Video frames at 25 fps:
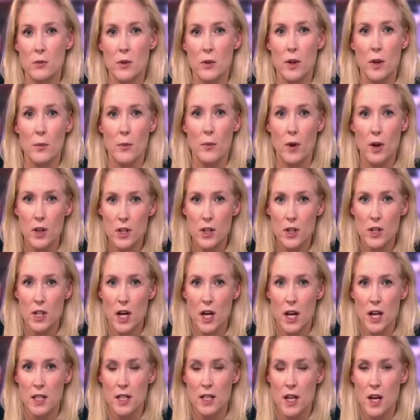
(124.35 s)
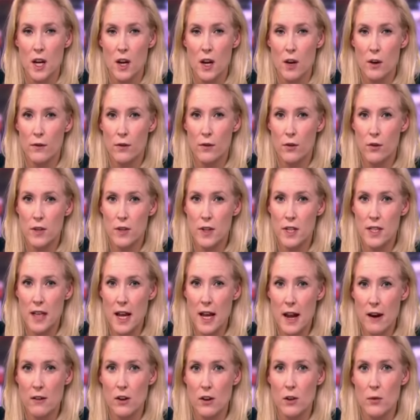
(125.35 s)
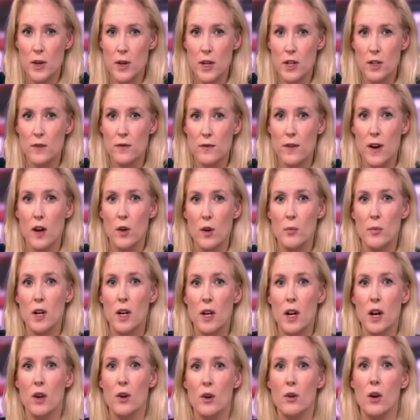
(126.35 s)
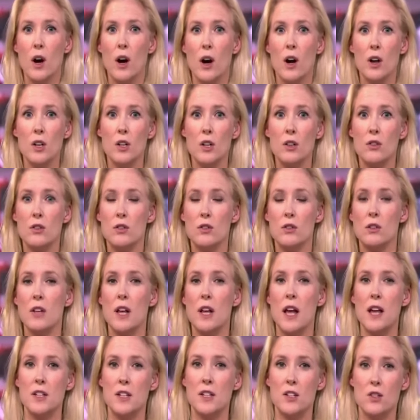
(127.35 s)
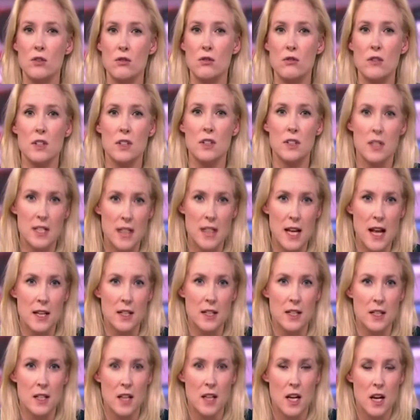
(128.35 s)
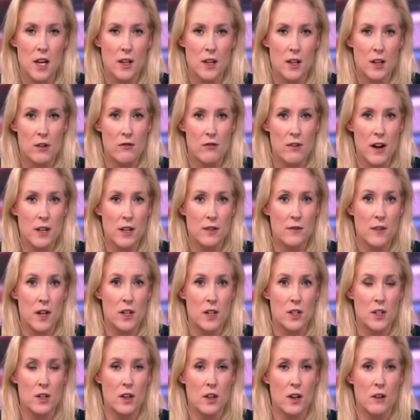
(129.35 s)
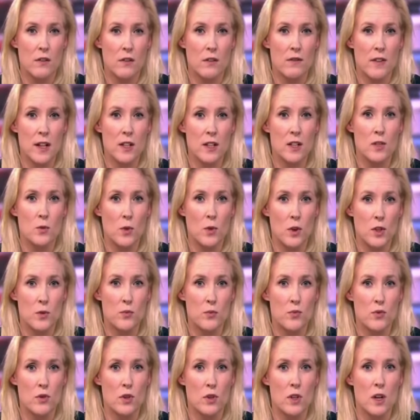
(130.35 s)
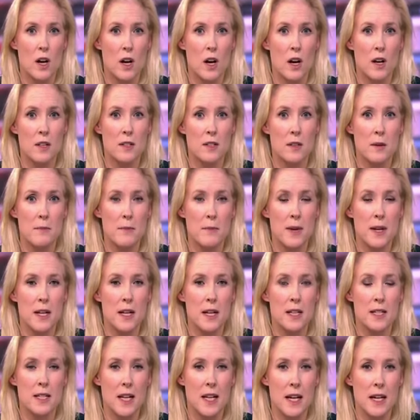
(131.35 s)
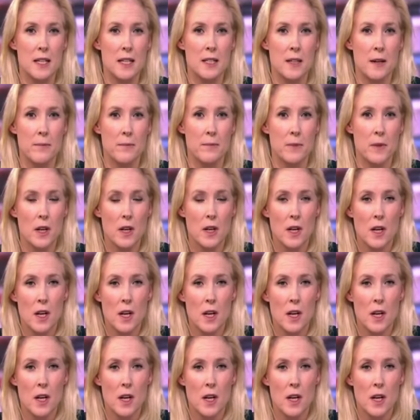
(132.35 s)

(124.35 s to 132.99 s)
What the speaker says: So we apologise for this error, which fell below our usual editorial standards. The correct version of events was broadcast minutes later.